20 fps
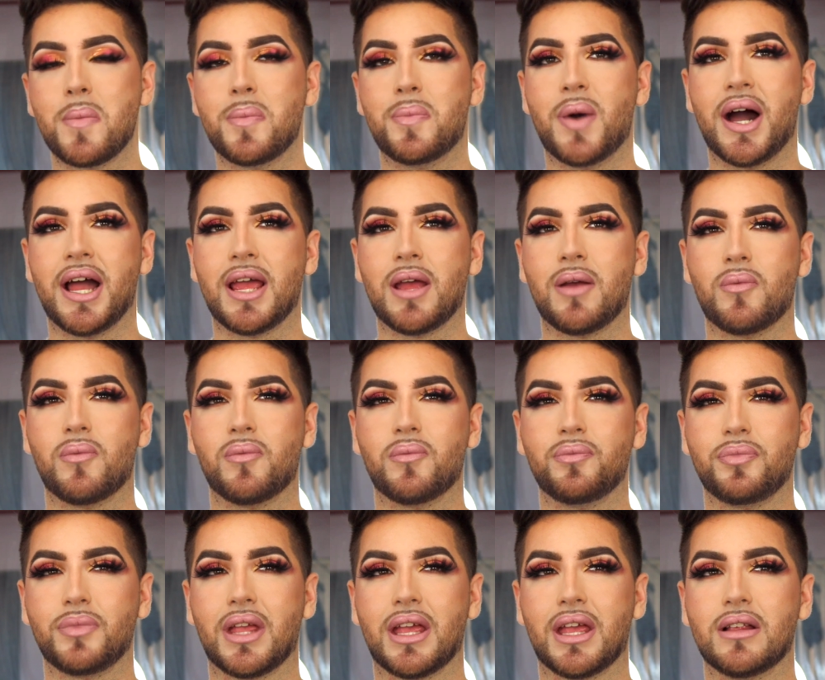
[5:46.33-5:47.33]
But in
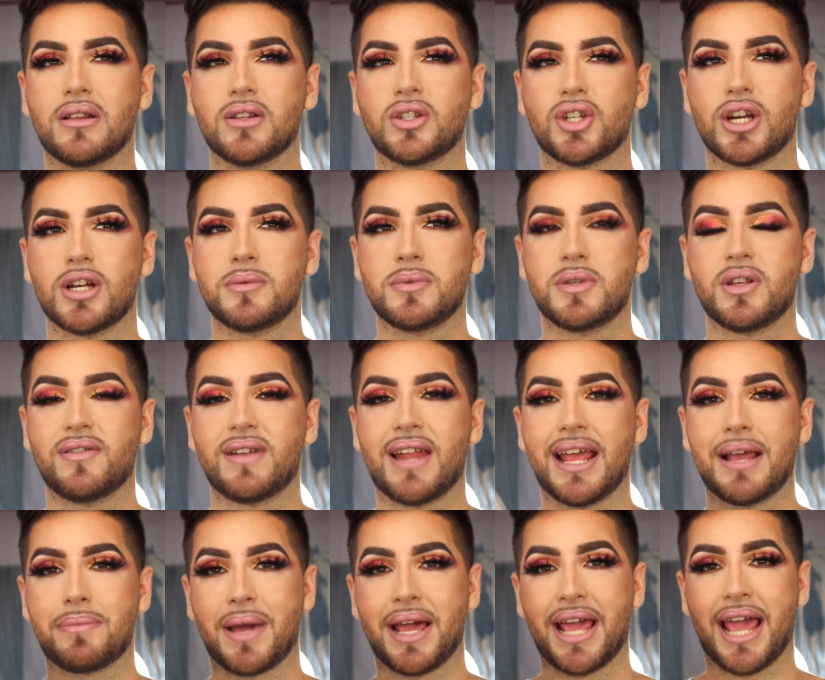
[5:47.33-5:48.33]
terms of
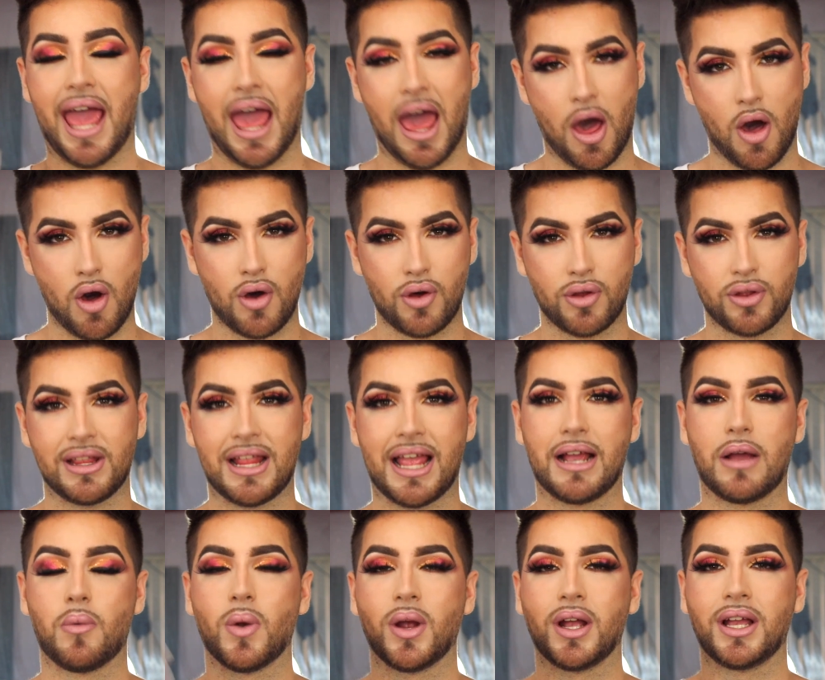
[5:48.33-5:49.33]
like my health,
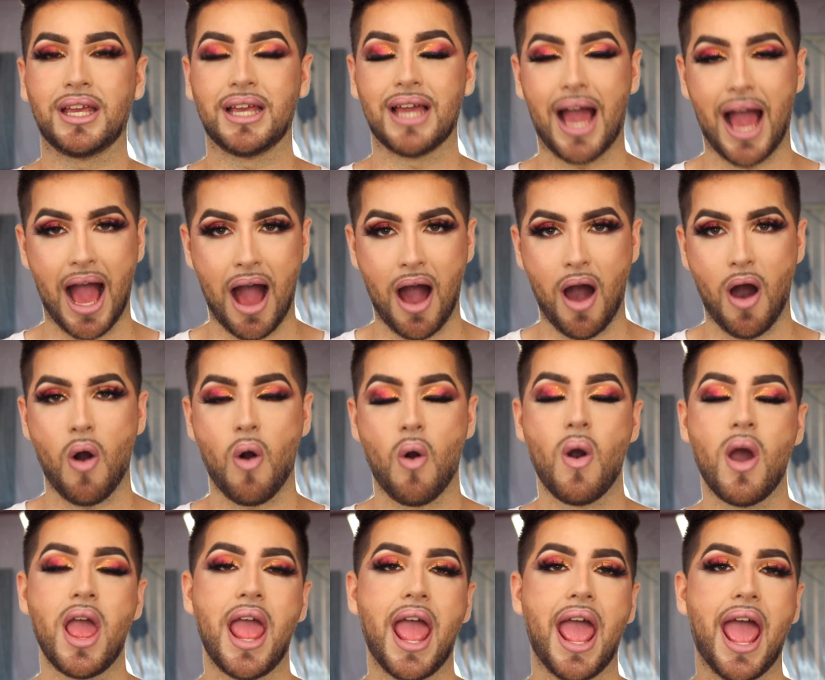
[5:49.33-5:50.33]
like working
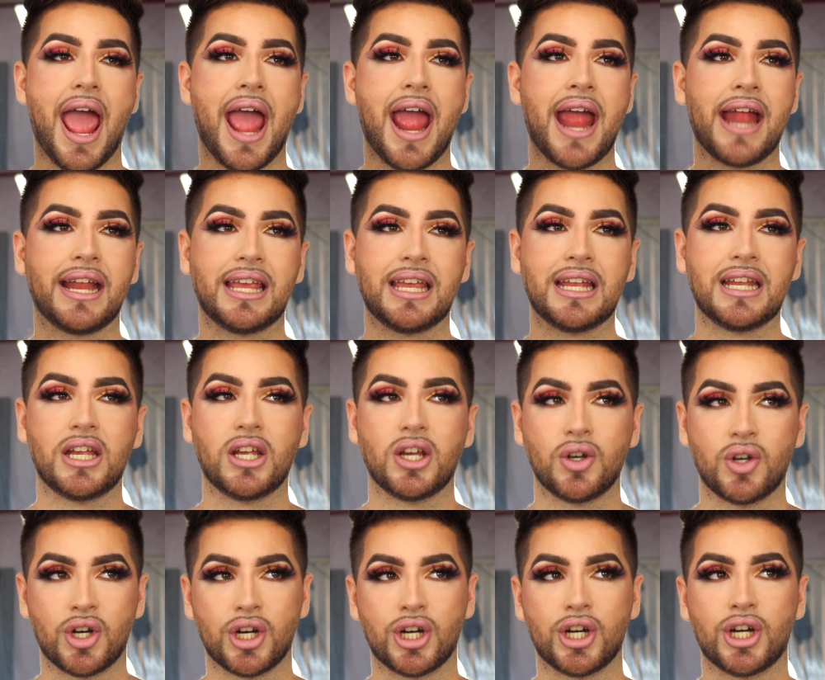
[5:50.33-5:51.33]
out and
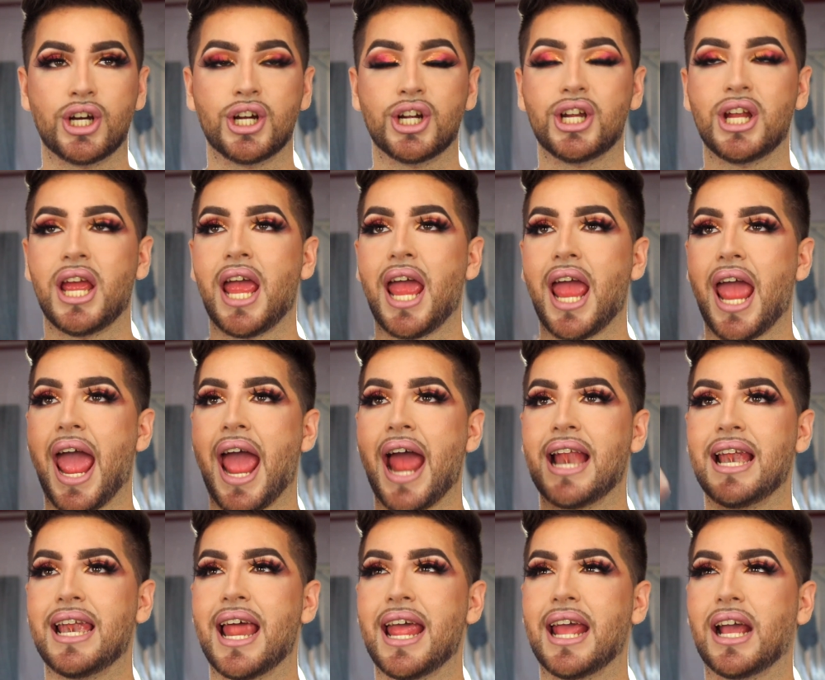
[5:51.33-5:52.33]
eating good
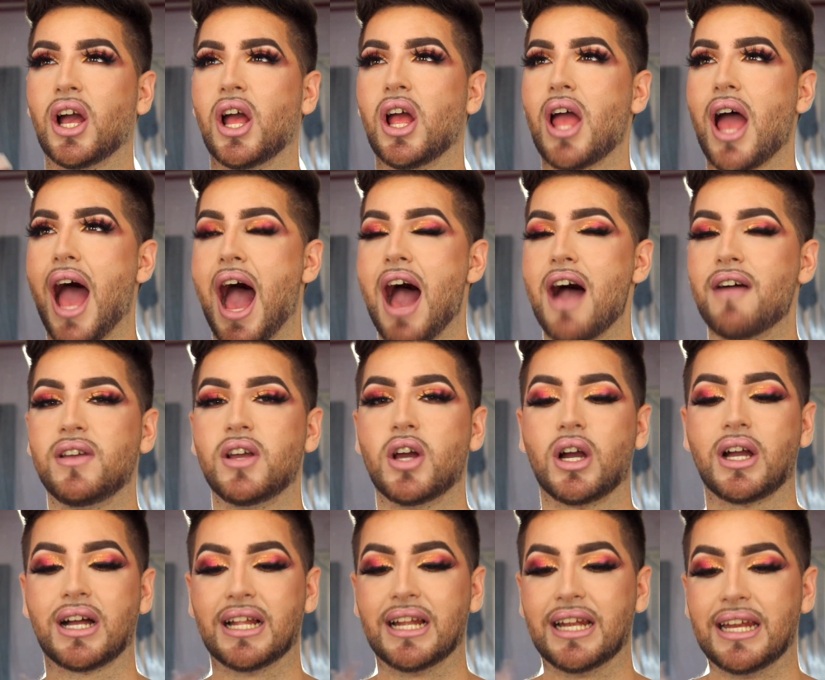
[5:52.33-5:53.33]
and like having a
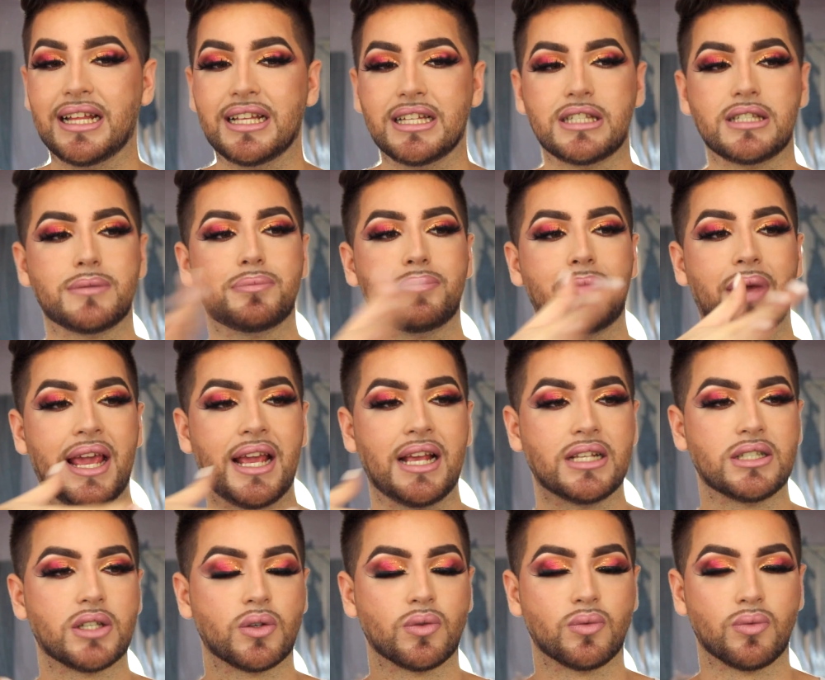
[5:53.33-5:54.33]
clean
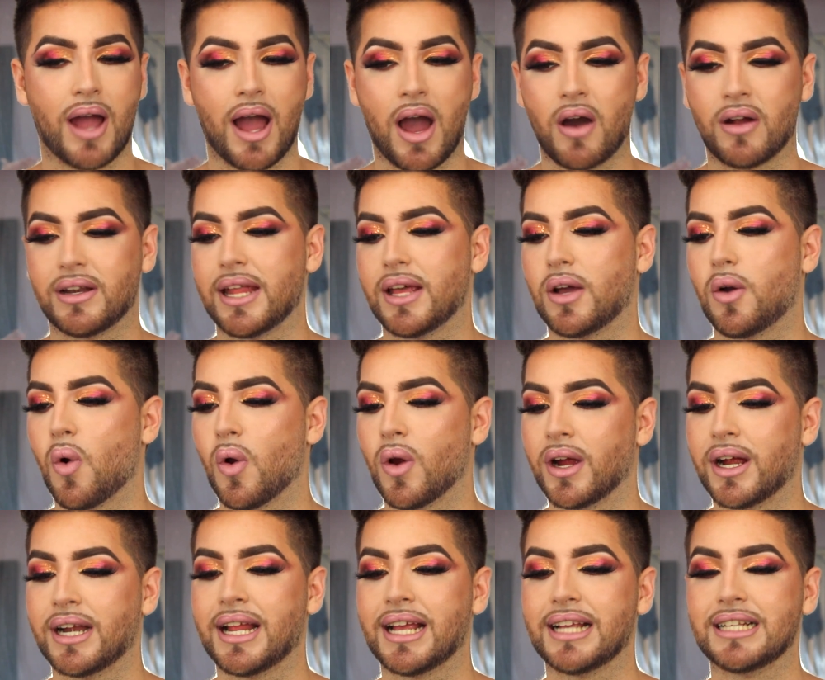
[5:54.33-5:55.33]
space around, like
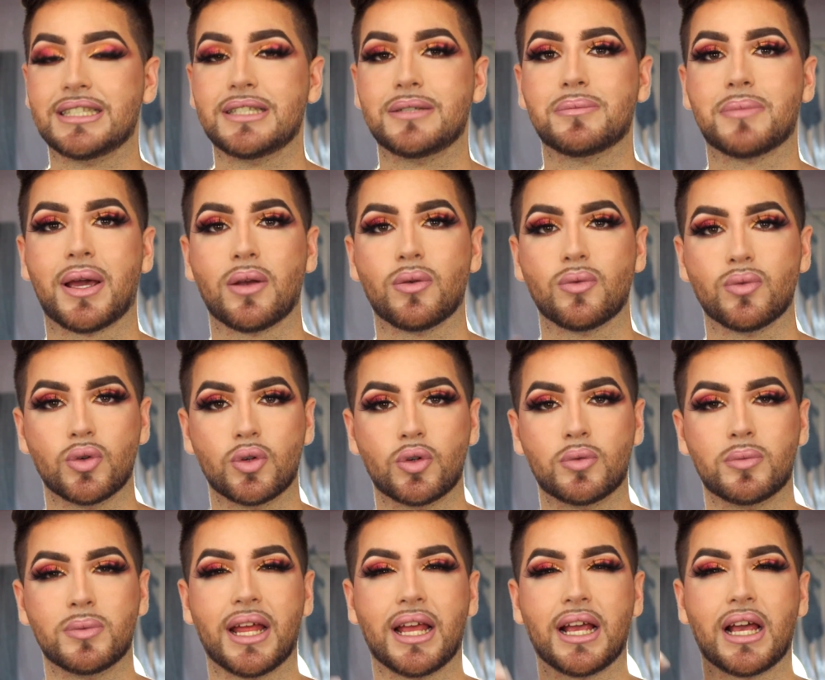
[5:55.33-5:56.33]
organizing my
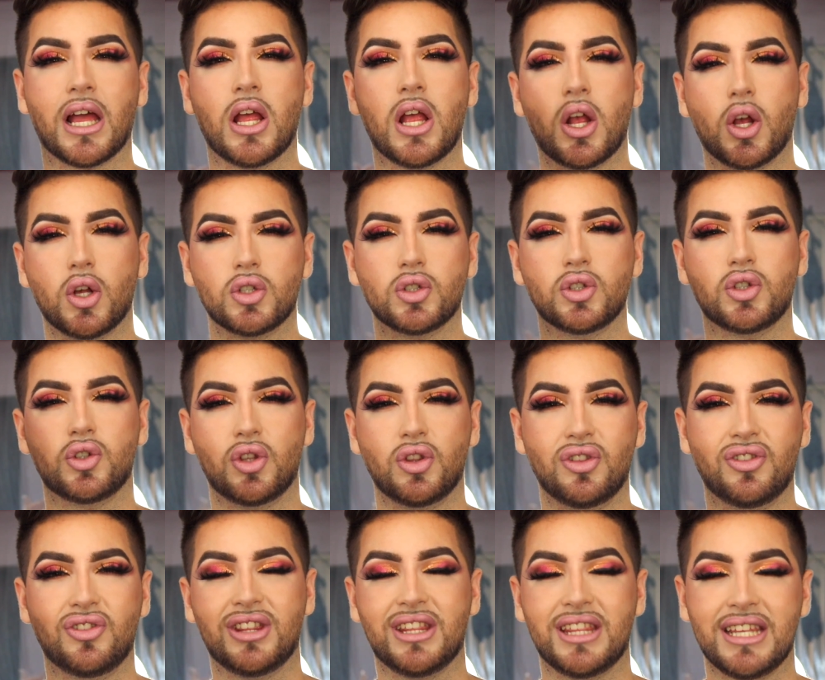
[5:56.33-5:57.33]
room, like
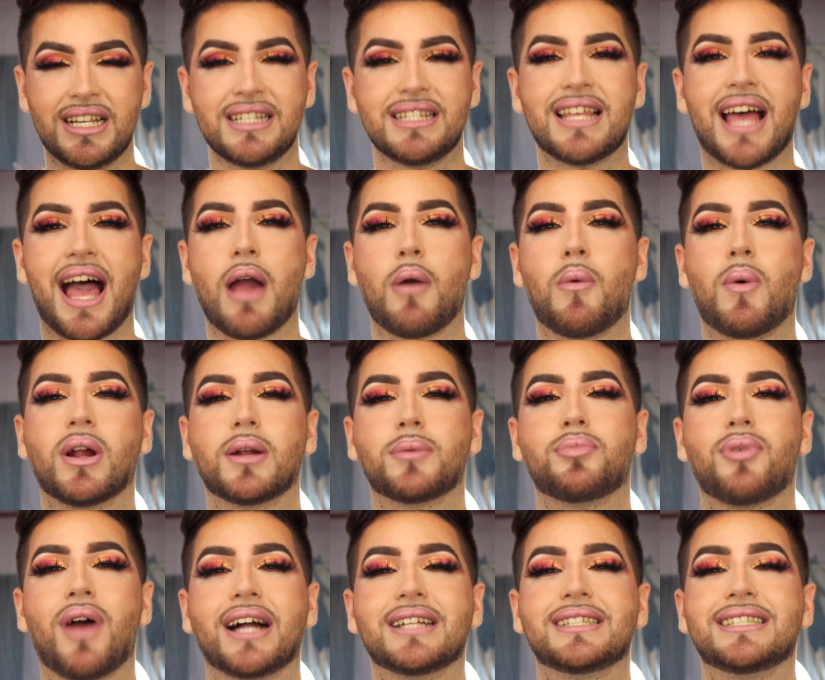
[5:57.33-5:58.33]
things that I want to
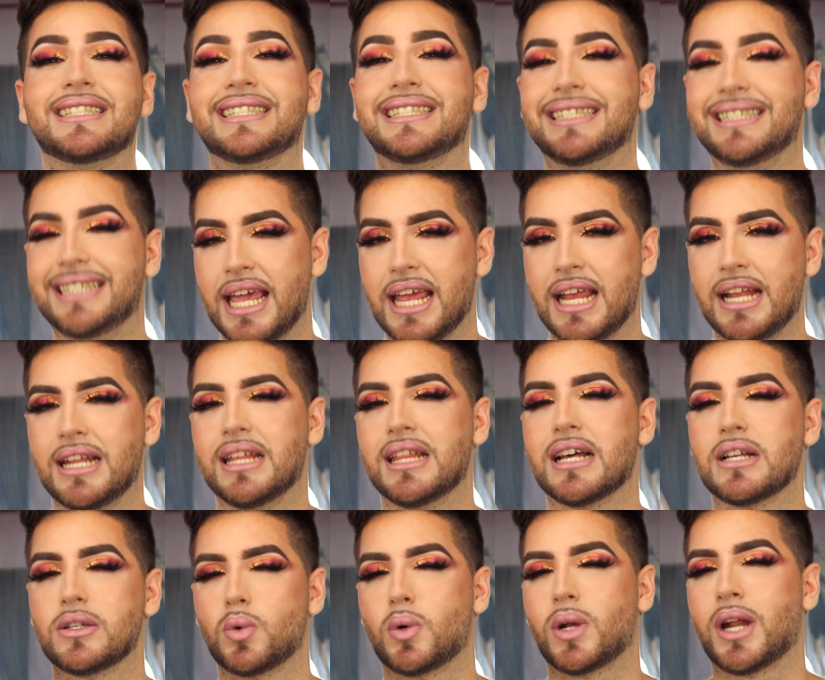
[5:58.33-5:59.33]
practice daily.
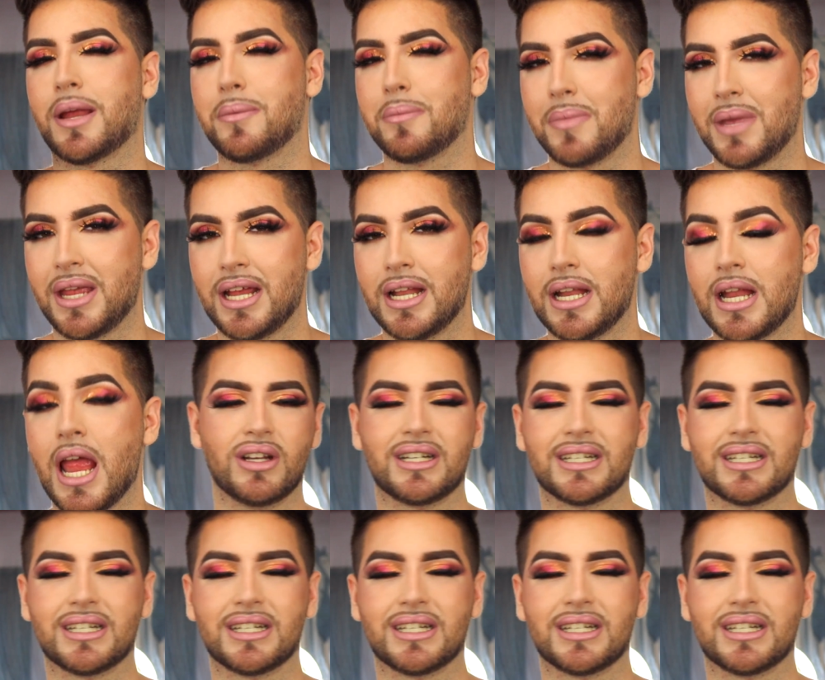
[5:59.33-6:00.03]
That's what I mean.